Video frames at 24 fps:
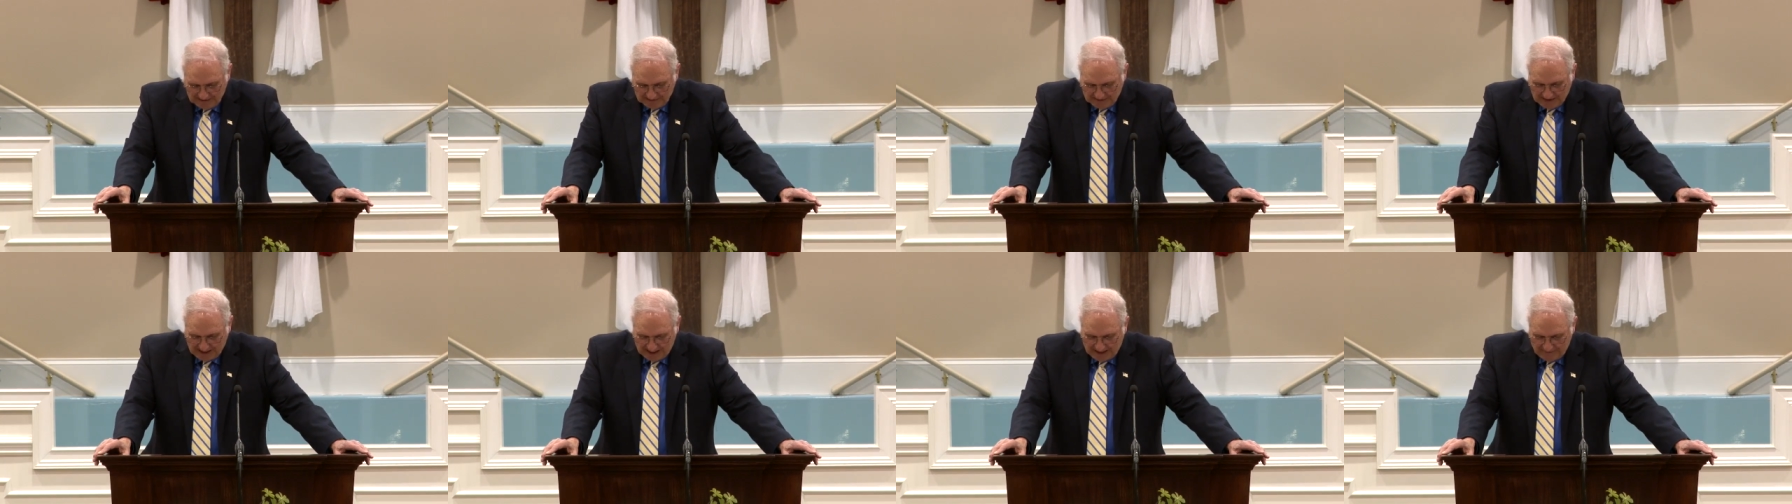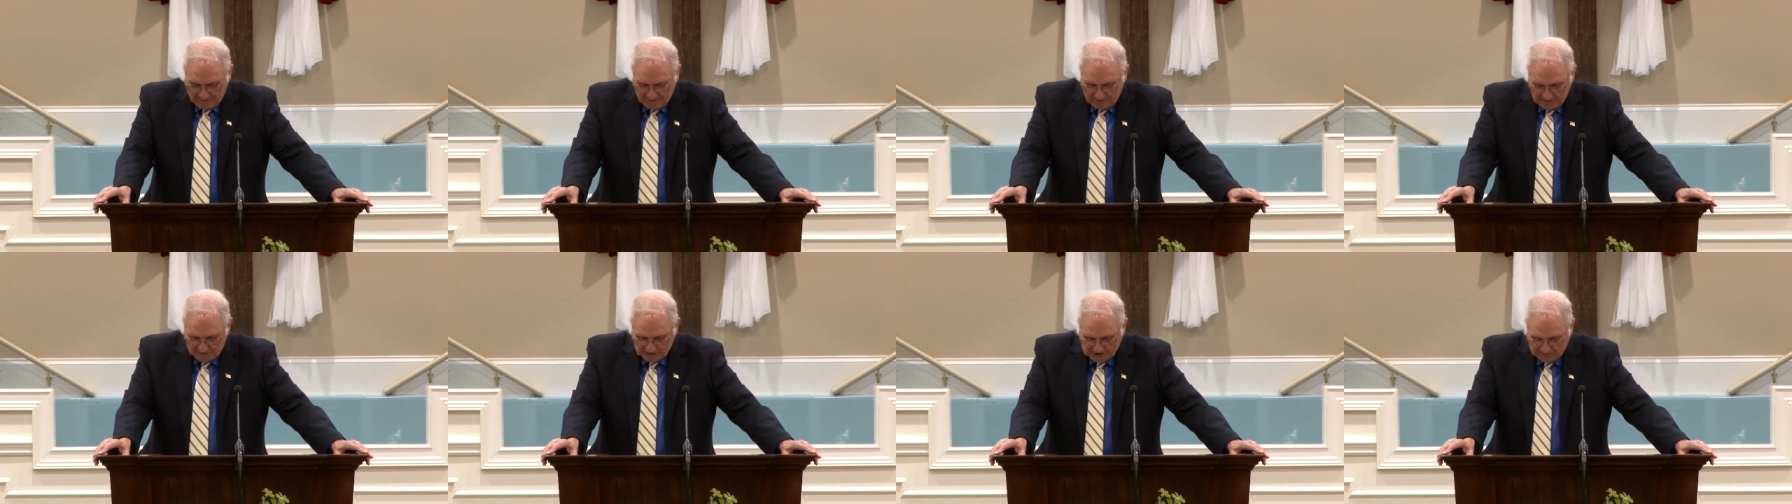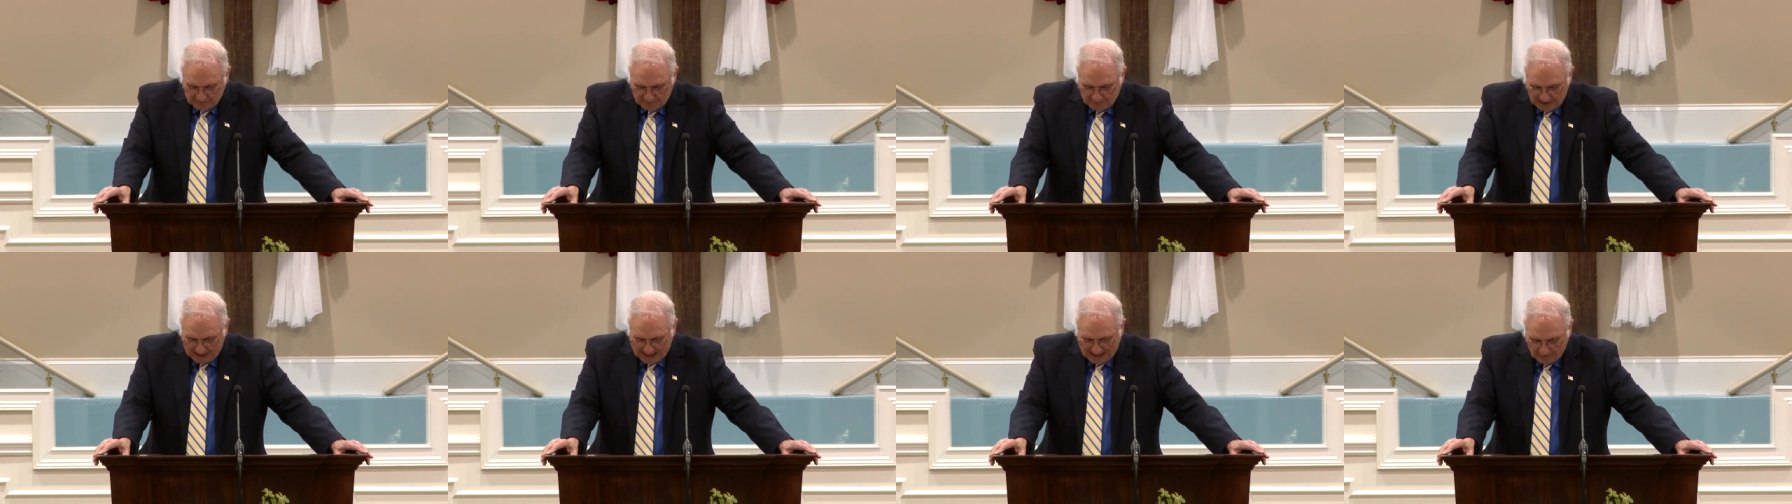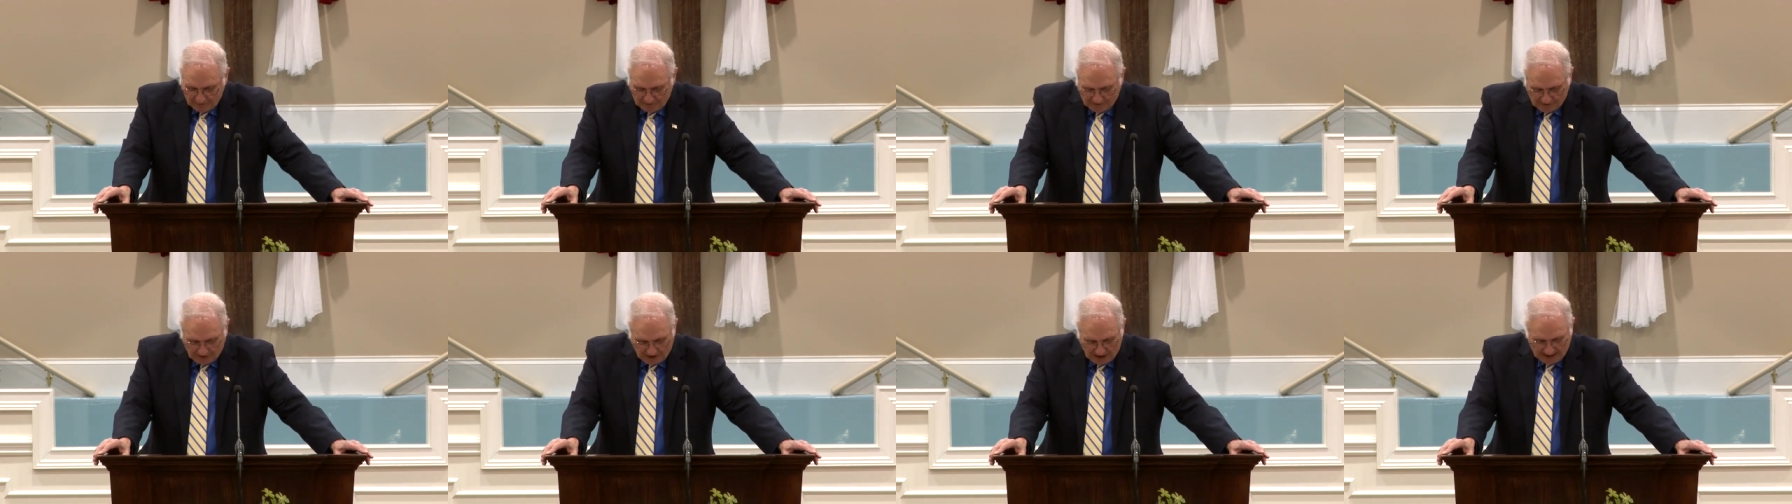the heaven was
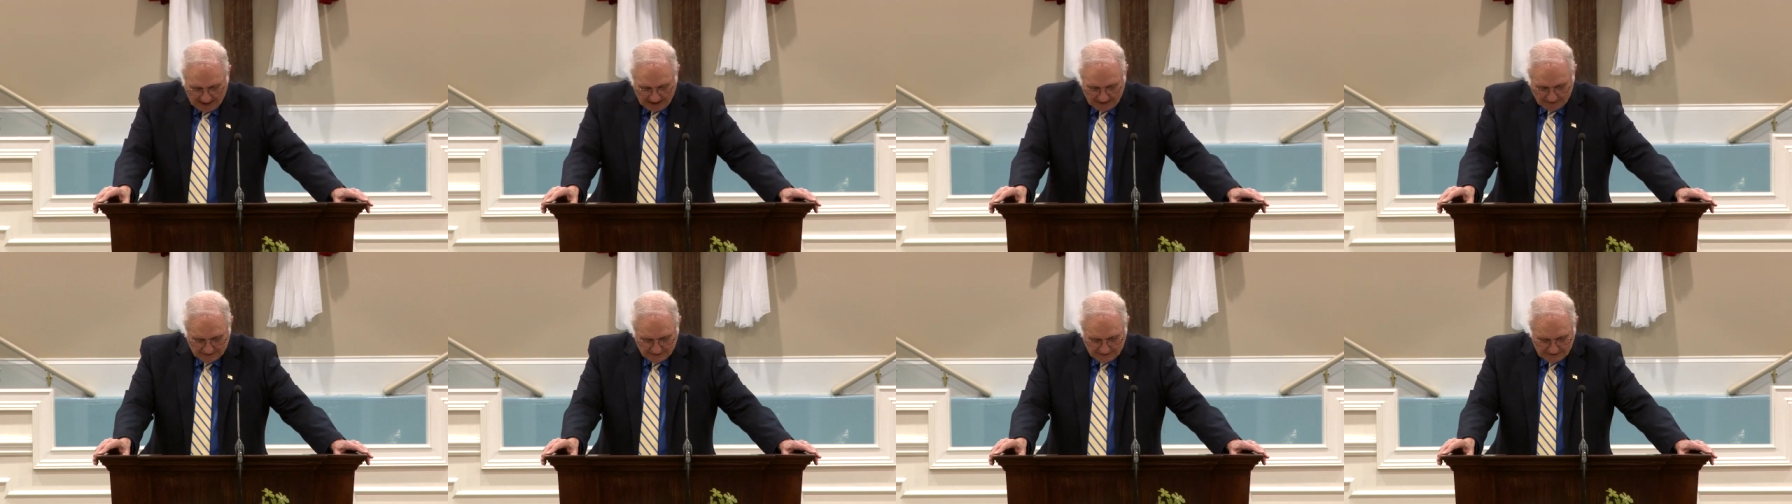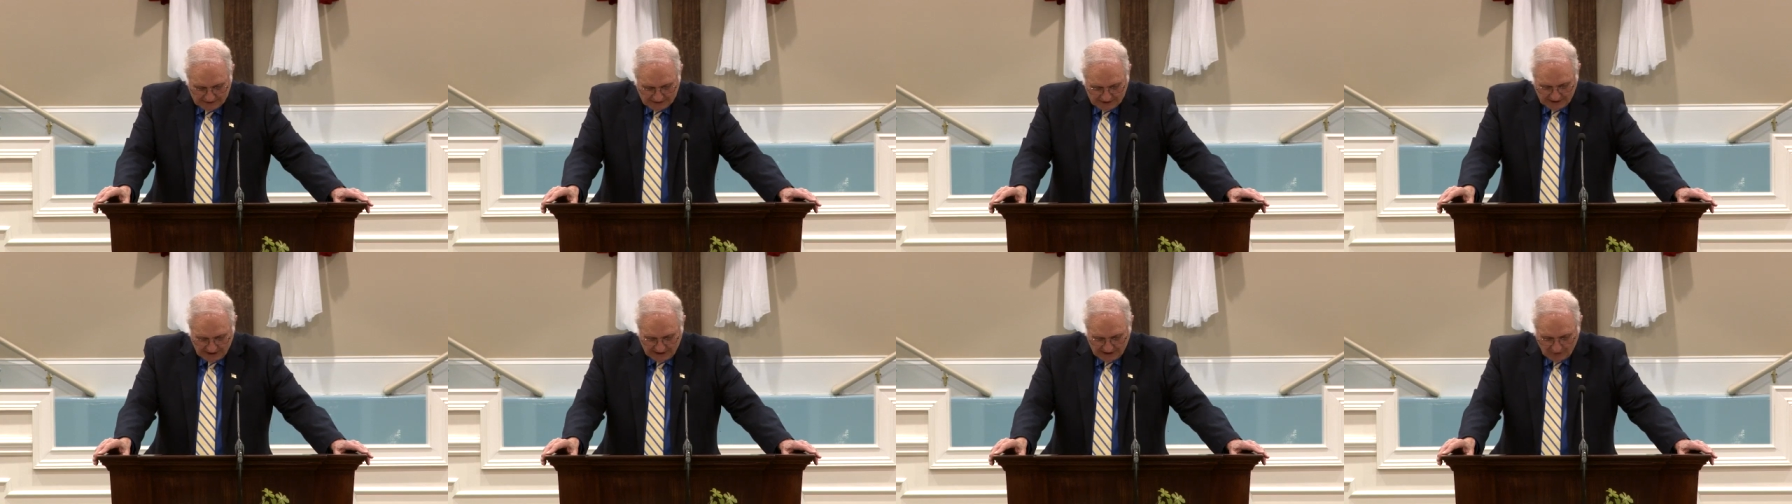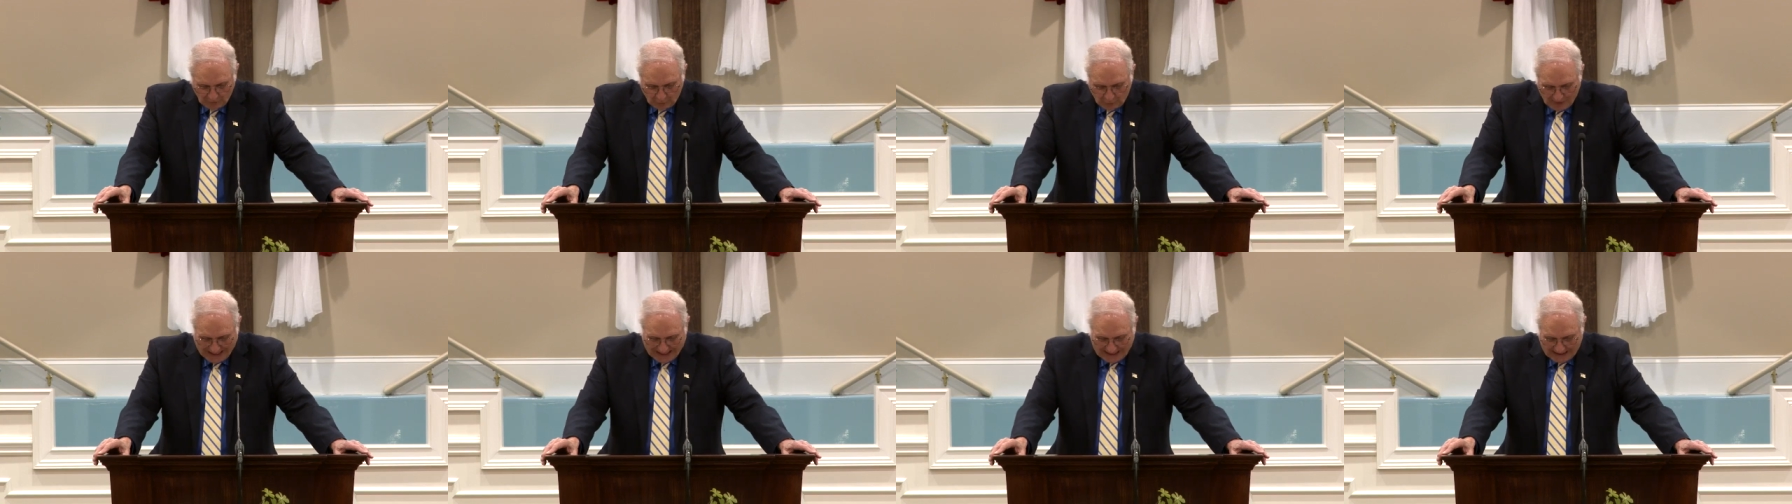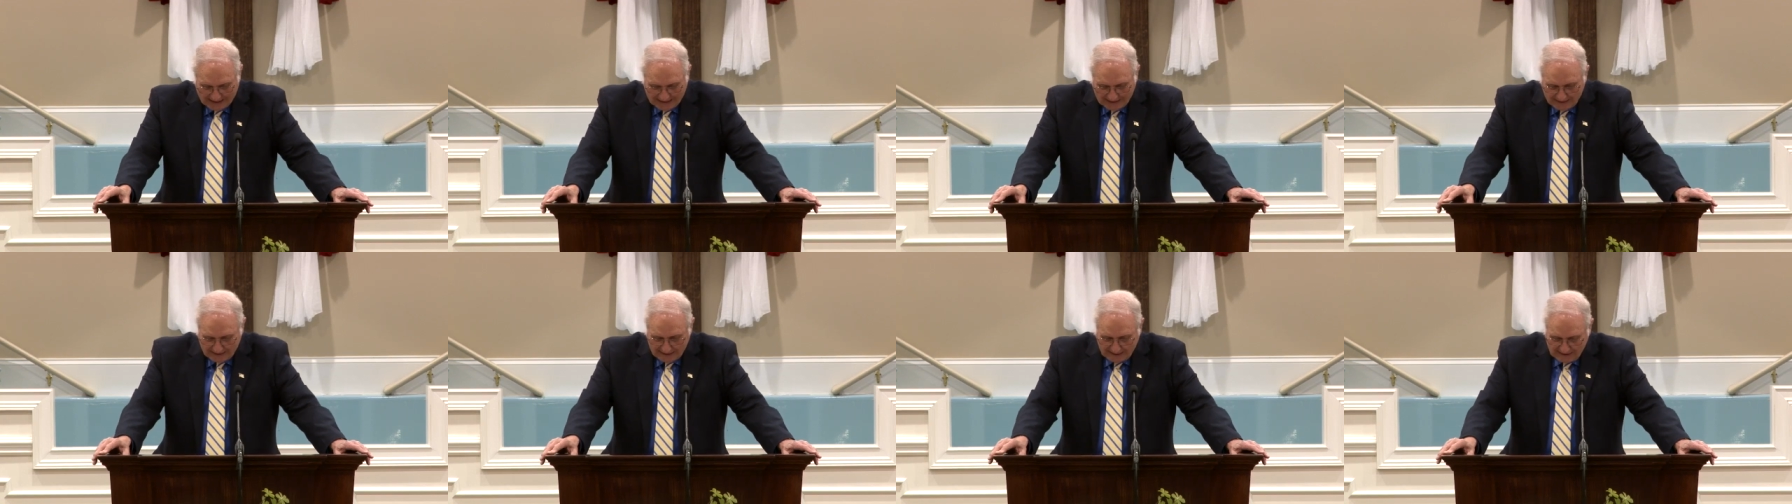black with clouds and the
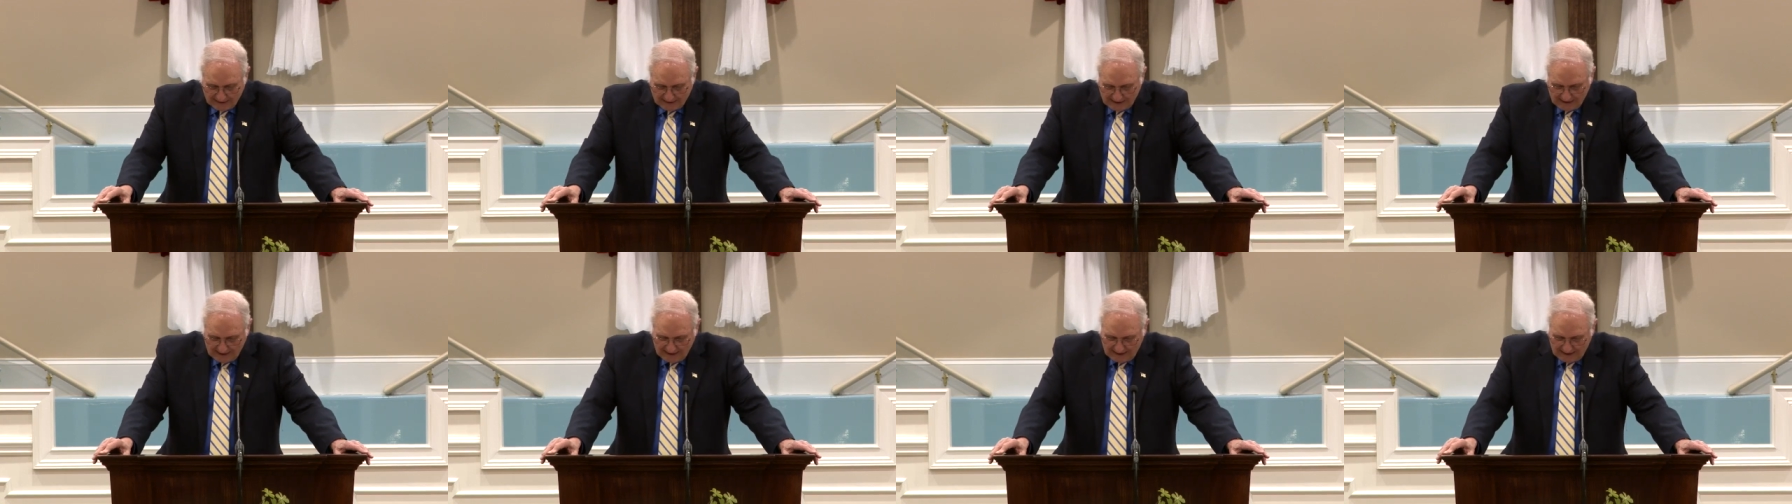wind,